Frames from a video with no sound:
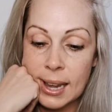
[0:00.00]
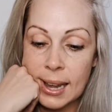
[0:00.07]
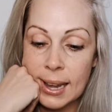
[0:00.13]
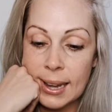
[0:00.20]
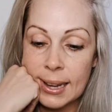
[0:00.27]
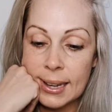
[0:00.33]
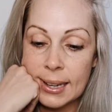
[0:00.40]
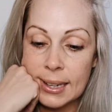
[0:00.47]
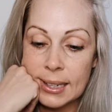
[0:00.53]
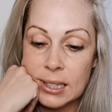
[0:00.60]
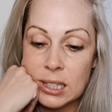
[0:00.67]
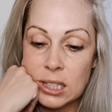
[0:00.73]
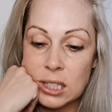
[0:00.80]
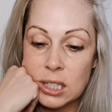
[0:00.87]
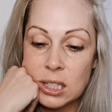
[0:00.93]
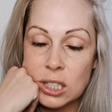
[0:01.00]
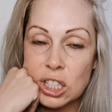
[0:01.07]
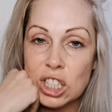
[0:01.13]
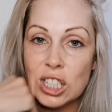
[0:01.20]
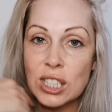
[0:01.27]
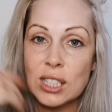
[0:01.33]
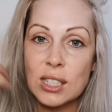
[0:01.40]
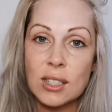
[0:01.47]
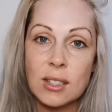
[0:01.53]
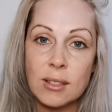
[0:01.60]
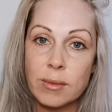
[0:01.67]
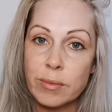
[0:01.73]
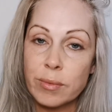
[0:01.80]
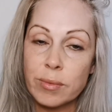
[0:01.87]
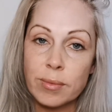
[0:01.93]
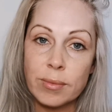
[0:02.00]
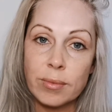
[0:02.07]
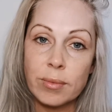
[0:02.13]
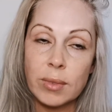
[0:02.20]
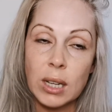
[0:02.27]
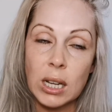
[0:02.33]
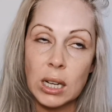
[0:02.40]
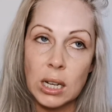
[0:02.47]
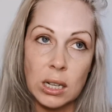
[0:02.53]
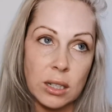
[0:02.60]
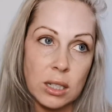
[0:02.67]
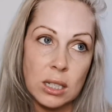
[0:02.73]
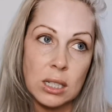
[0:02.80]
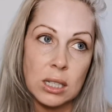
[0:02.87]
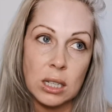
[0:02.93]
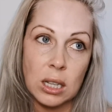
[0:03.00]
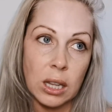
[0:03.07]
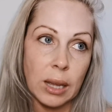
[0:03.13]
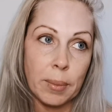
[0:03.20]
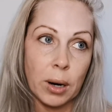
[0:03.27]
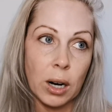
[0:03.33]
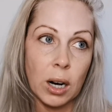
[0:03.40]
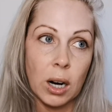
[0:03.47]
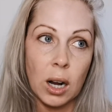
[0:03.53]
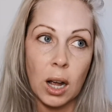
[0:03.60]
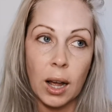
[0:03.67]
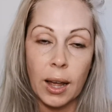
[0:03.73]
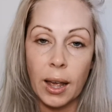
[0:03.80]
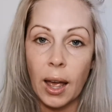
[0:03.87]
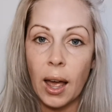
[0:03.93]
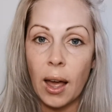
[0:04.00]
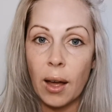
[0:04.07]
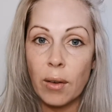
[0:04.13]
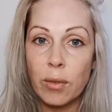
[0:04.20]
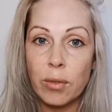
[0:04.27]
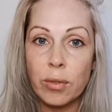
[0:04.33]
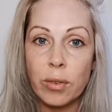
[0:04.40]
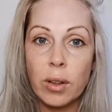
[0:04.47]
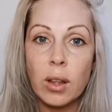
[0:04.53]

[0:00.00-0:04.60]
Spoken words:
And just a disclaimer, I have